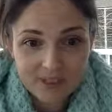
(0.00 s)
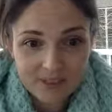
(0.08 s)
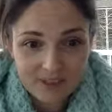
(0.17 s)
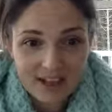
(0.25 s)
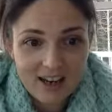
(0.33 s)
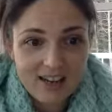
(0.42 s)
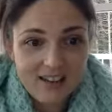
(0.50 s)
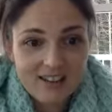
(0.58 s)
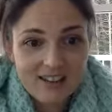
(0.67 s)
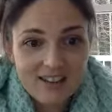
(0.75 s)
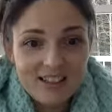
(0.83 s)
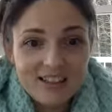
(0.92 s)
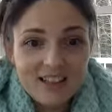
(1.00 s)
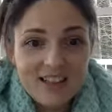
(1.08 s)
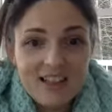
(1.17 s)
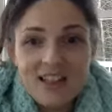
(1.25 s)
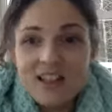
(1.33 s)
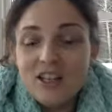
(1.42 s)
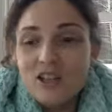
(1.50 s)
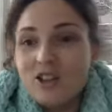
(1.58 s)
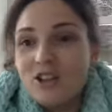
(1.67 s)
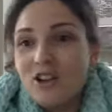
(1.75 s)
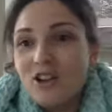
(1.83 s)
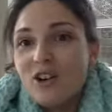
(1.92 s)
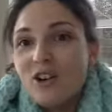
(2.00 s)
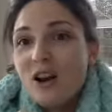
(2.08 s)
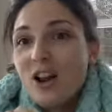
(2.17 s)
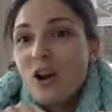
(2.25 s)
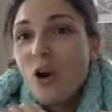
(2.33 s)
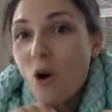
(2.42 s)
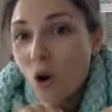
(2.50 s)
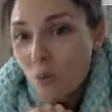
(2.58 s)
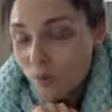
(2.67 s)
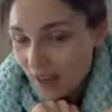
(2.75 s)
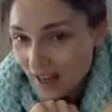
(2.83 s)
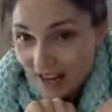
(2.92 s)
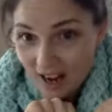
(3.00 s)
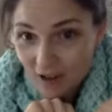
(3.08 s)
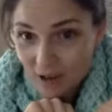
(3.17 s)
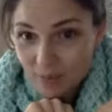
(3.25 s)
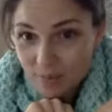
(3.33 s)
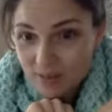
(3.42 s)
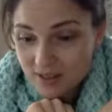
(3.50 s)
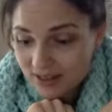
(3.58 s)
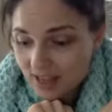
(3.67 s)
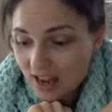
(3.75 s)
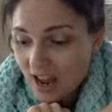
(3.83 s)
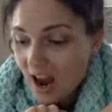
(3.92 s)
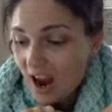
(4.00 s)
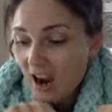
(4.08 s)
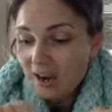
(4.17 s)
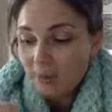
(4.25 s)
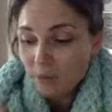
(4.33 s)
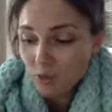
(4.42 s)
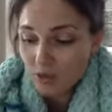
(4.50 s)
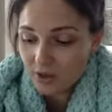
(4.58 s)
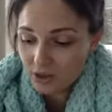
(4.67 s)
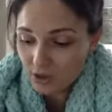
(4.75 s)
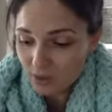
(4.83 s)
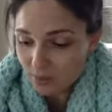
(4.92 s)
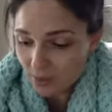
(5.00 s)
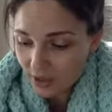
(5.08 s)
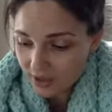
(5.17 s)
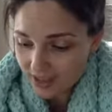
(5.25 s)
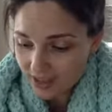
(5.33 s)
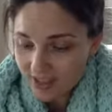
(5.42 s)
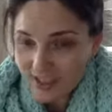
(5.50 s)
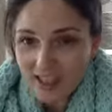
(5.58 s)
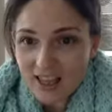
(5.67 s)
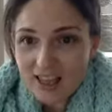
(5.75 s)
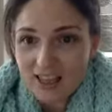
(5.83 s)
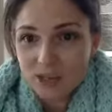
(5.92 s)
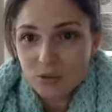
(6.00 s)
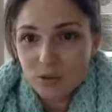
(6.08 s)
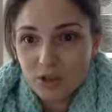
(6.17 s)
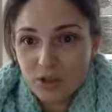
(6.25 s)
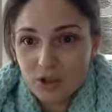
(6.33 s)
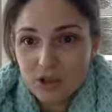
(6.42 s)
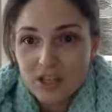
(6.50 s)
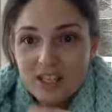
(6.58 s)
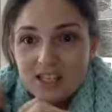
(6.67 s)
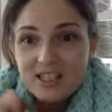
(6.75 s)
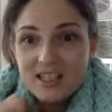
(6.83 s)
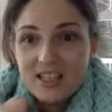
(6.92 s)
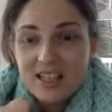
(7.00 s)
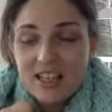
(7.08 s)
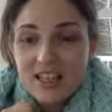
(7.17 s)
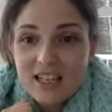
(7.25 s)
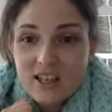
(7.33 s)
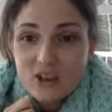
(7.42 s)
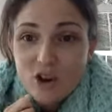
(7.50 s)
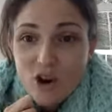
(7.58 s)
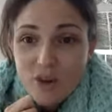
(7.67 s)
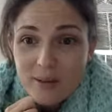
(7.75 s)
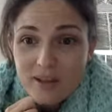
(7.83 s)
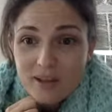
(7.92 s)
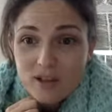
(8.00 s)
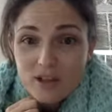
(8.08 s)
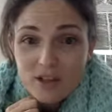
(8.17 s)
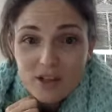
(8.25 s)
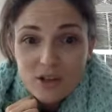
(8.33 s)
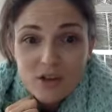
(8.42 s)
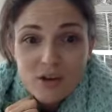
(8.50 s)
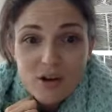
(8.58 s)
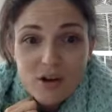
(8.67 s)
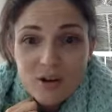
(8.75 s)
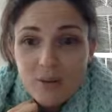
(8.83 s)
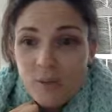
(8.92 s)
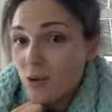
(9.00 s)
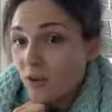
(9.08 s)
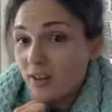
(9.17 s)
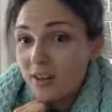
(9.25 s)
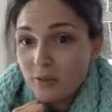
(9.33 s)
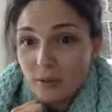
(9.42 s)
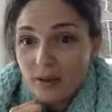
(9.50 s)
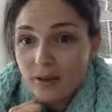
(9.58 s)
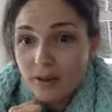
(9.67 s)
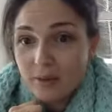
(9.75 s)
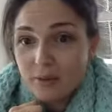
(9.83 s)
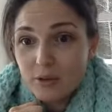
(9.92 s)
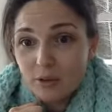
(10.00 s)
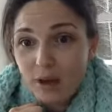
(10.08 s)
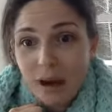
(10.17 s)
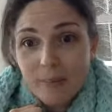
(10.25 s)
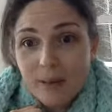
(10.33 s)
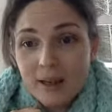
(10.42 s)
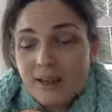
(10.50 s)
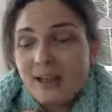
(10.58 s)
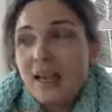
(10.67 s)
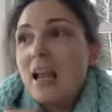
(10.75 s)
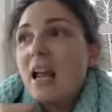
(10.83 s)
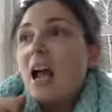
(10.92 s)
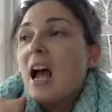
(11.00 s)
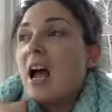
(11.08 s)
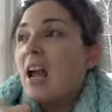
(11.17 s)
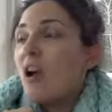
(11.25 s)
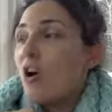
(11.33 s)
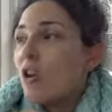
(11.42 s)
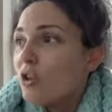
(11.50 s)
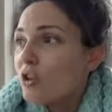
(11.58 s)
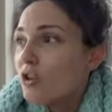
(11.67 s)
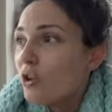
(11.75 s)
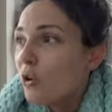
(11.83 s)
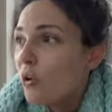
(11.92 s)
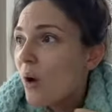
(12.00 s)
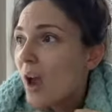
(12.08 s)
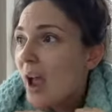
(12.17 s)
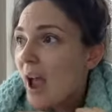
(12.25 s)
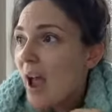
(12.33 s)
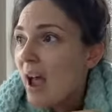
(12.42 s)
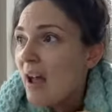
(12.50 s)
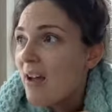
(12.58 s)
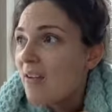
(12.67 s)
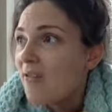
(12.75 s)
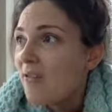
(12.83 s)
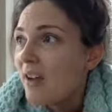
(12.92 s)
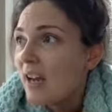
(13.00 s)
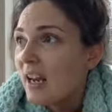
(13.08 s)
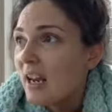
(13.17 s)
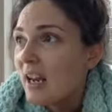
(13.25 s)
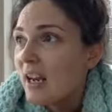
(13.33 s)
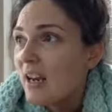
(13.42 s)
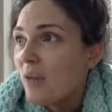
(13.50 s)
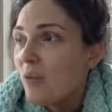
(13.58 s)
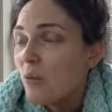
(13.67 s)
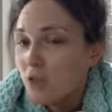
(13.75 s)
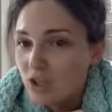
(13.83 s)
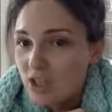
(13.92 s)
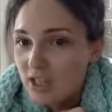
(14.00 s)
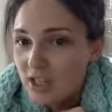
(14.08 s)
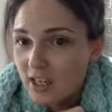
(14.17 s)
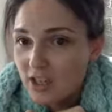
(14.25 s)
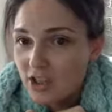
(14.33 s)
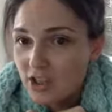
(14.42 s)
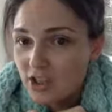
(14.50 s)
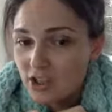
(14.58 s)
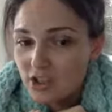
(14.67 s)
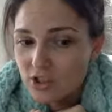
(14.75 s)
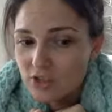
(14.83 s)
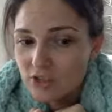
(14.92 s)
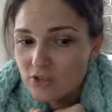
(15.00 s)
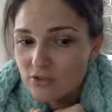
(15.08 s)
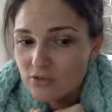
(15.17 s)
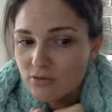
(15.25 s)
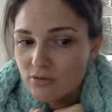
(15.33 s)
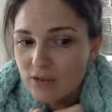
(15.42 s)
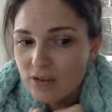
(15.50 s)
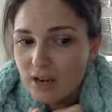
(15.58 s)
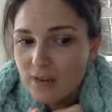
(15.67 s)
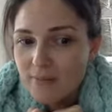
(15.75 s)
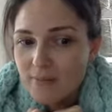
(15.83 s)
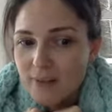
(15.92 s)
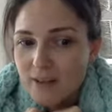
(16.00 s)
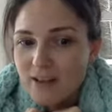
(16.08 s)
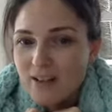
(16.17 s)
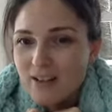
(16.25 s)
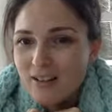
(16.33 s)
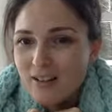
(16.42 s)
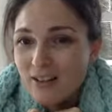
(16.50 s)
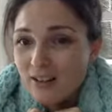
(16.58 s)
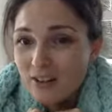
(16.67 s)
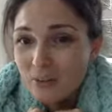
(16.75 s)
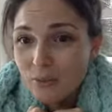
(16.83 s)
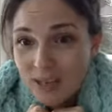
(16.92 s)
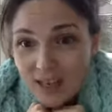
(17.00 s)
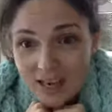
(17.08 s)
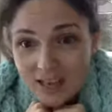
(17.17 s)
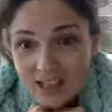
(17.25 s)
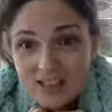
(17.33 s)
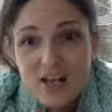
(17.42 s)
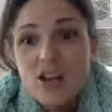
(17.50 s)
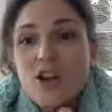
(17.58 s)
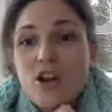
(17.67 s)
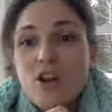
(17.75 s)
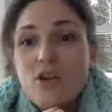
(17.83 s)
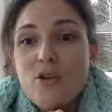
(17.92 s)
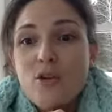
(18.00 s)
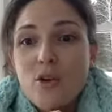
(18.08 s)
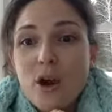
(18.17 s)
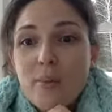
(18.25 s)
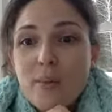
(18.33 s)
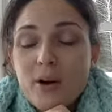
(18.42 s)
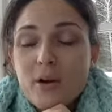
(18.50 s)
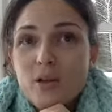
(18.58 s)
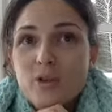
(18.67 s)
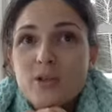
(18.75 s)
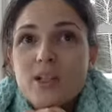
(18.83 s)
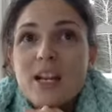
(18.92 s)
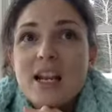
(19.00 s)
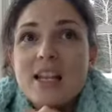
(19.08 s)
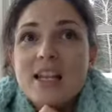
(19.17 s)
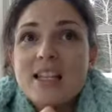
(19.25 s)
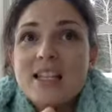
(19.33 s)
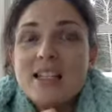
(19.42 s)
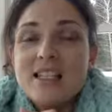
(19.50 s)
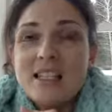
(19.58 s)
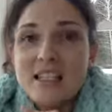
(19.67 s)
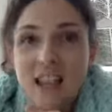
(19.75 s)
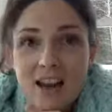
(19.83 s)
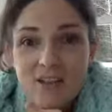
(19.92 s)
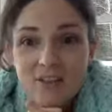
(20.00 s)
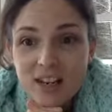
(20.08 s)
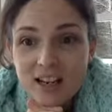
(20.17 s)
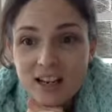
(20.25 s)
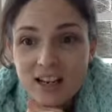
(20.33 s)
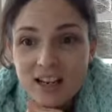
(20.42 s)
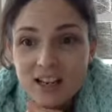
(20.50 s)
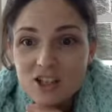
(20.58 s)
Okay? So I hope that helps. I am going to put this worksheet in the comments so that you are more than welcome to grab it. I also have a worksheet that I just made on the weekend about saving.